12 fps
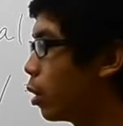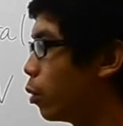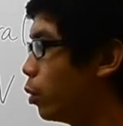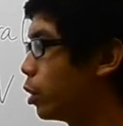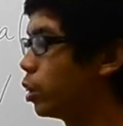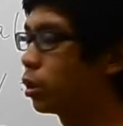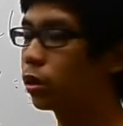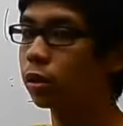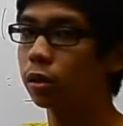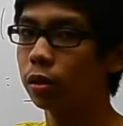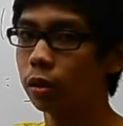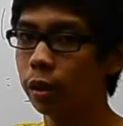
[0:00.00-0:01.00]
which
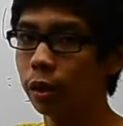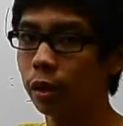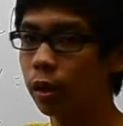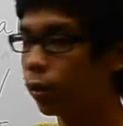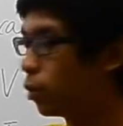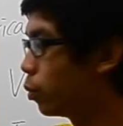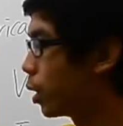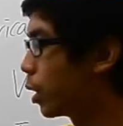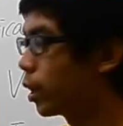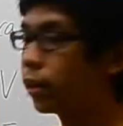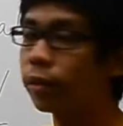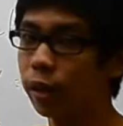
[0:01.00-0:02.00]
is, we can
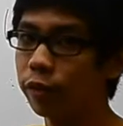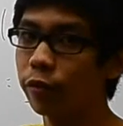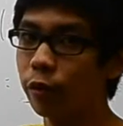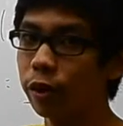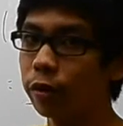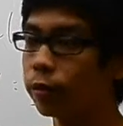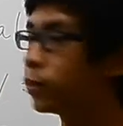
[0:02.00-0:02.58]
get -1.